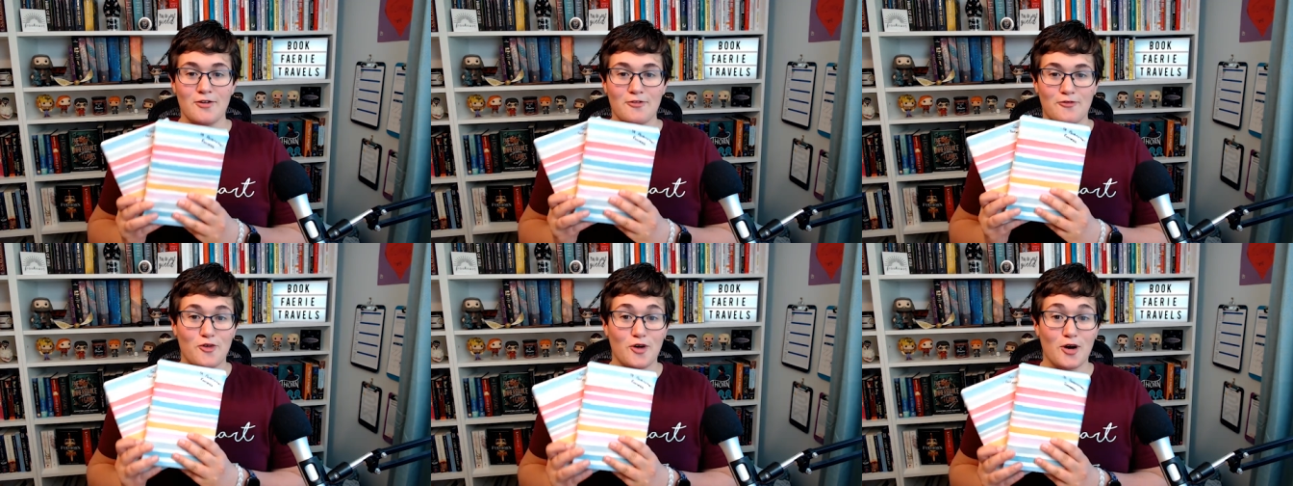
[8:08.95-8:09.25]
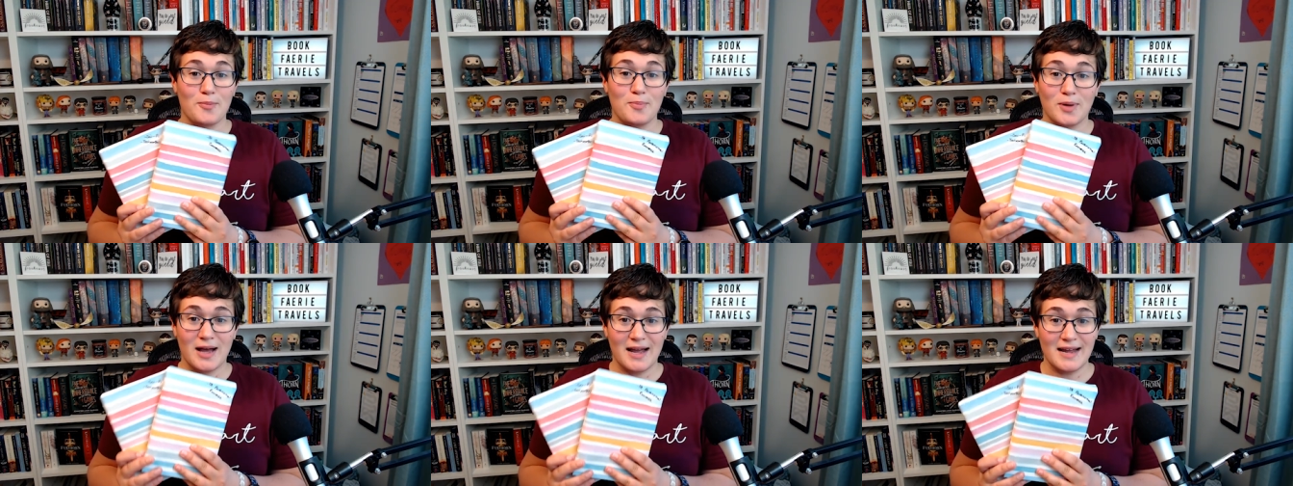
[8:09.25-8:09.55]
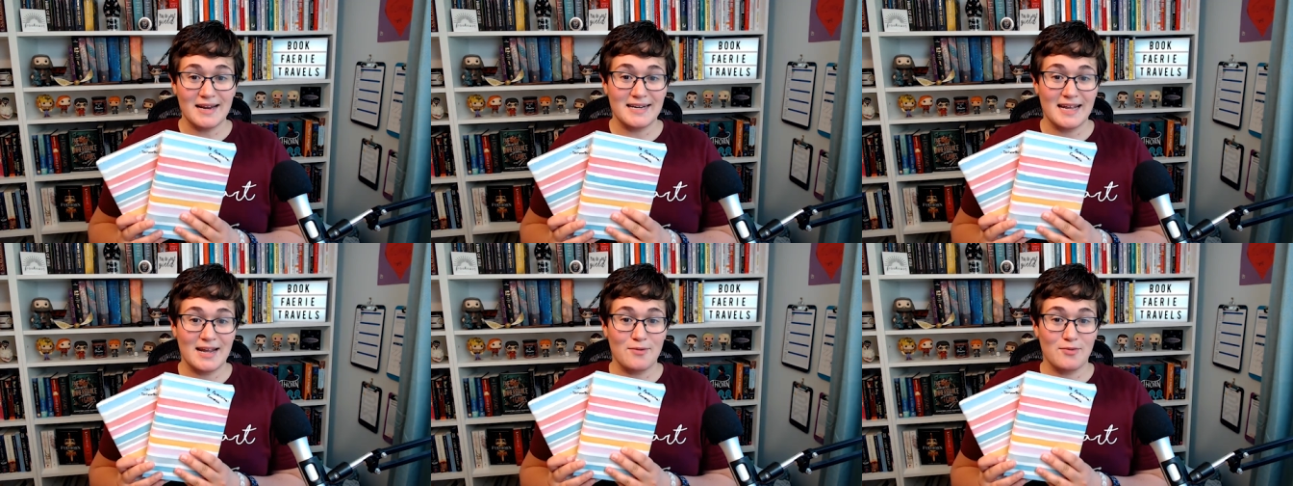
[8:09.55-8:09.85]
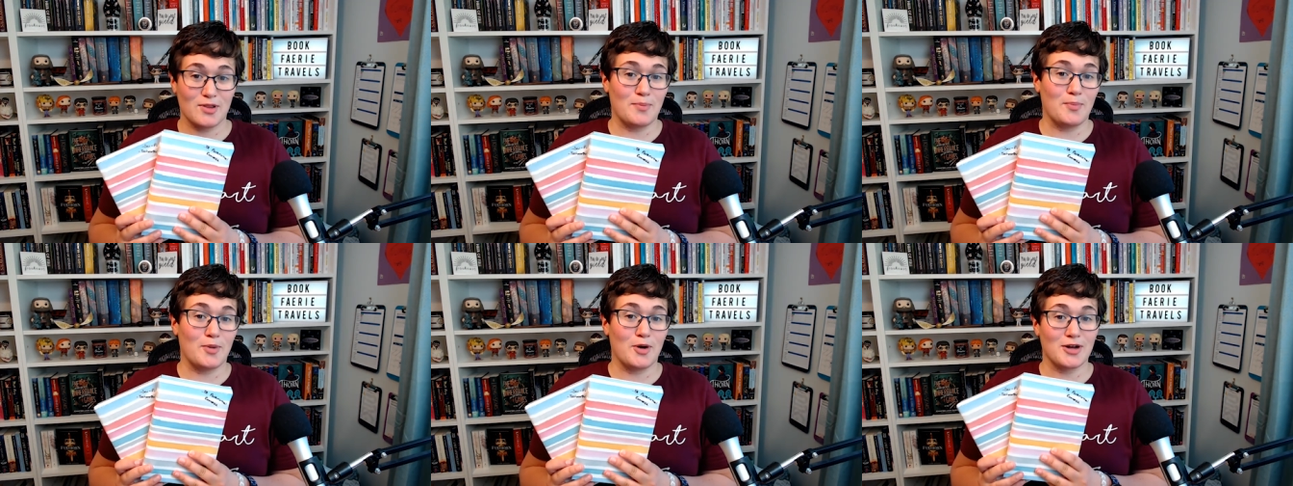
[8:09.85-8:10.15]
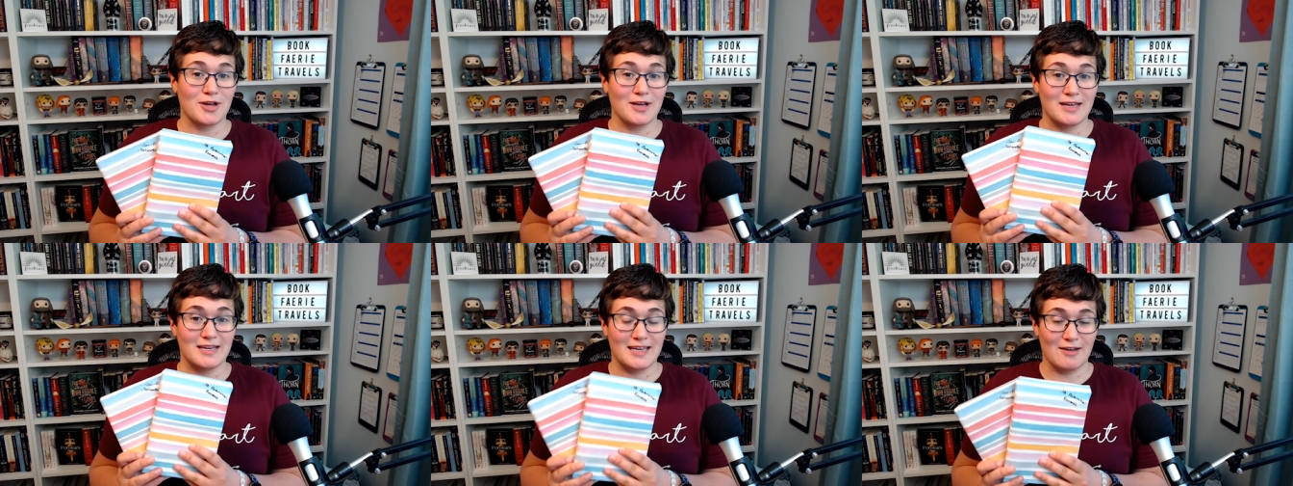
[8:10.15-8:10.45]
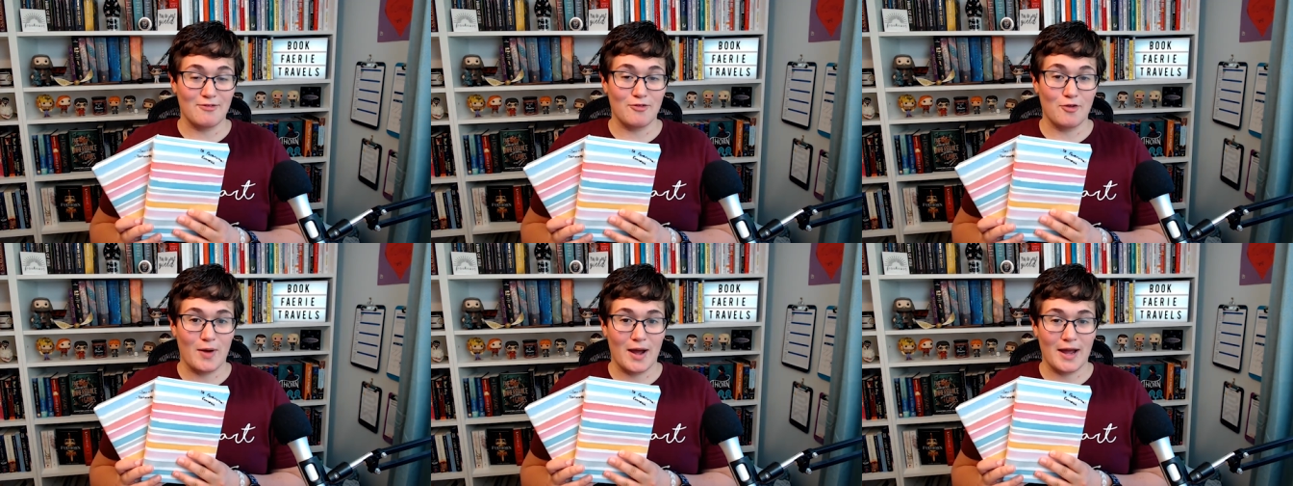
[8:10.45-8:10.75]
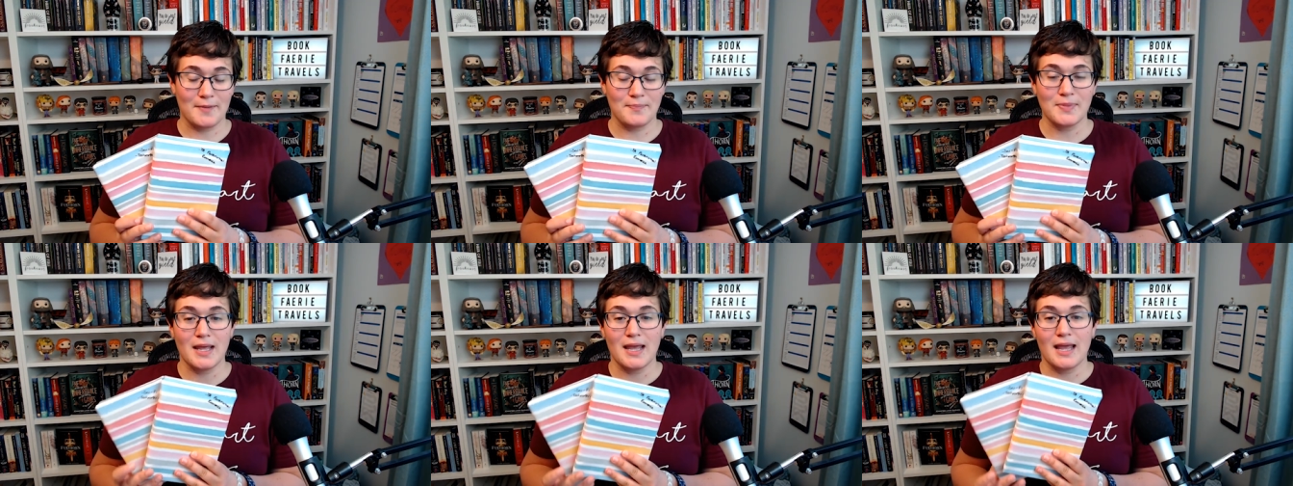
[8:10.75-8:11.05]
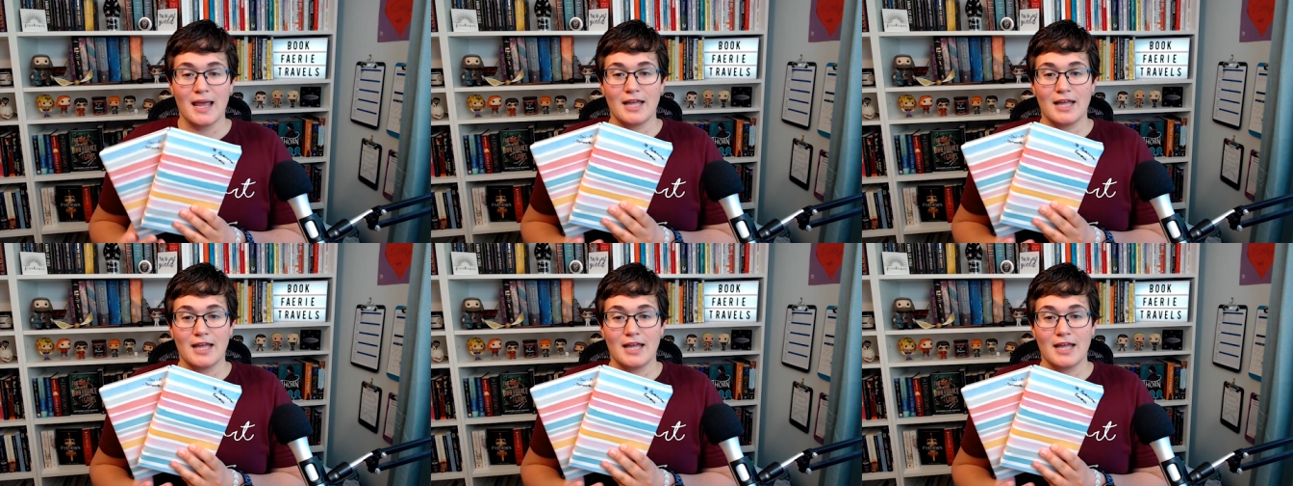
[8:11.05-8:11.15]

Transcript: for a blind date with a book giveaway.